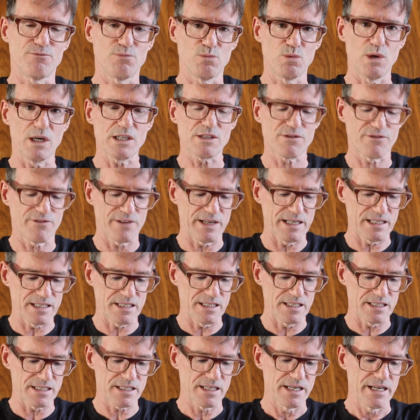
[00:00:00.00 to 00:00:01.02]
watch face
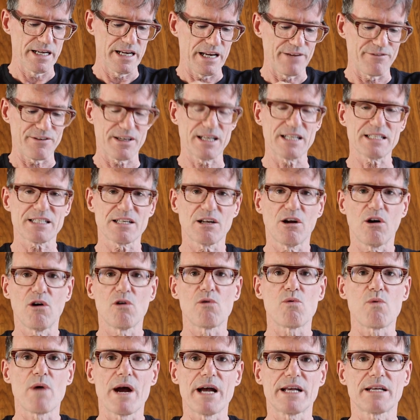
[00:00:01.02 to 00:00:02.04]
is if it gets it
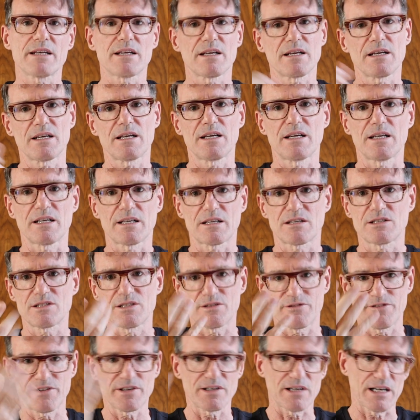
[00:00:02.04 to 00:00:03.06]
all wet because
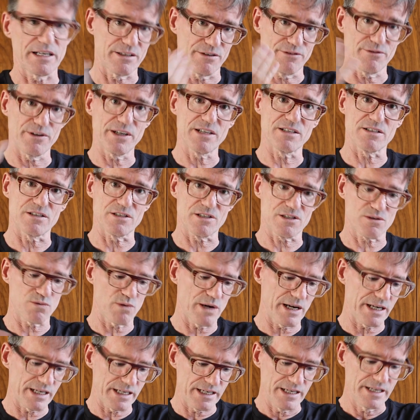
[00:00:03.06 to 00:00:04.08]
your fingers are
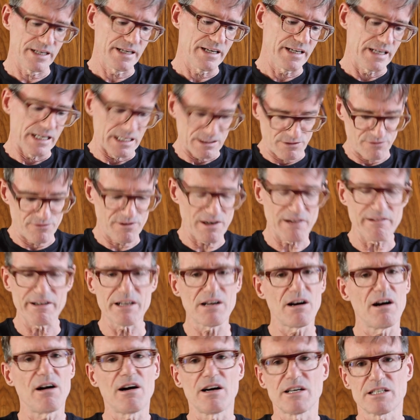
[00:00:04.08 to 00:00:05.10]
sweaty, it's very
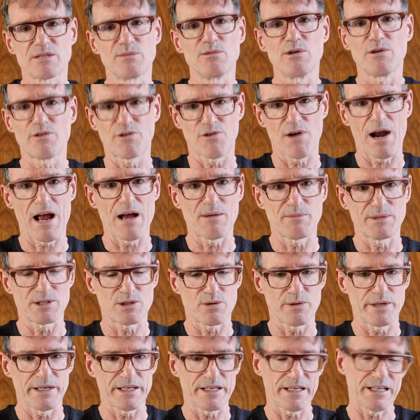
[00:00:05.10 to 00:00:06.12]
hard to move around
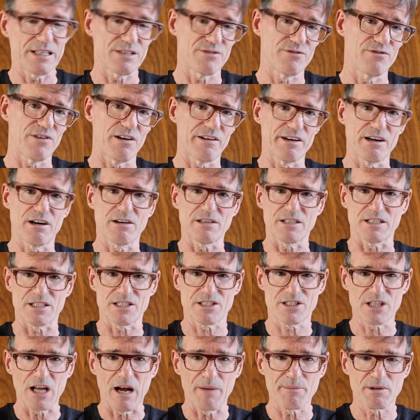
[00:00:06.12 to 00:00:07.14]
between it. It's very hard to
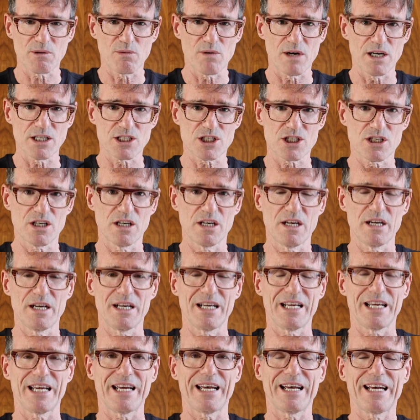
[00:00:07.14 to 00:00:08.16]
stop the watch.
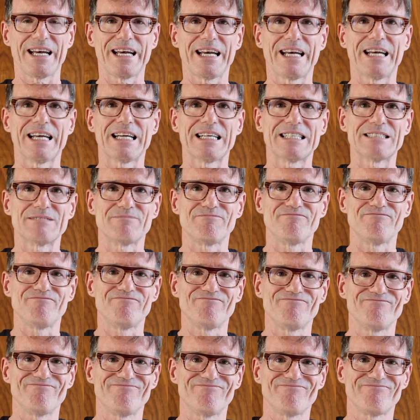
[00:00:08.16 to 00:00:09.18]

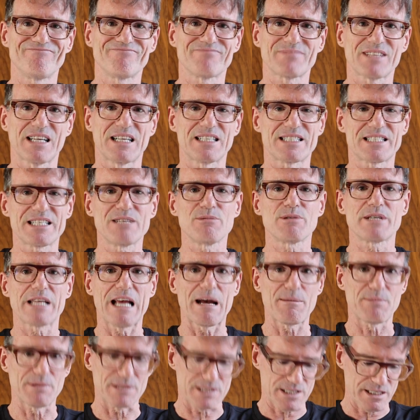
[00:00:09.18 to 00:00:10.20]
I'll see what the
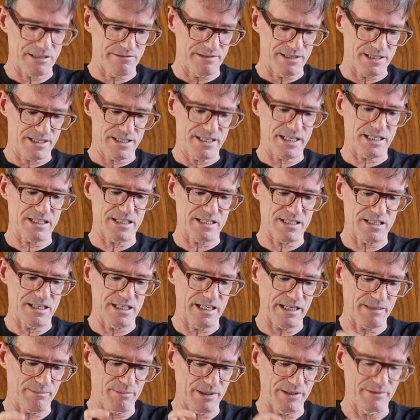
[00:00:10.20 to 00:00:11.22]
Apple Series 6 is
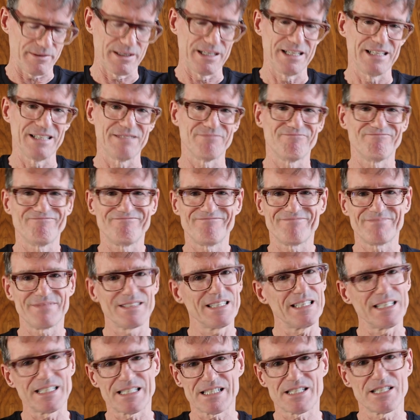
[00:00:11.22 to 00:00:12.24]
like, but
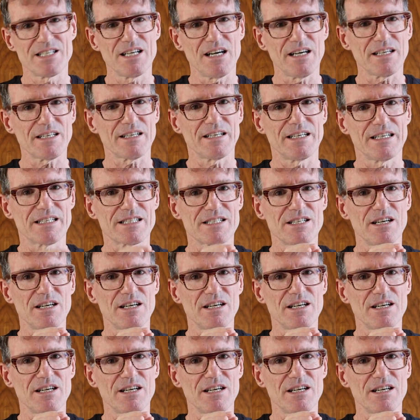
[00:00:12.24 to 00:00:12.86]
it's not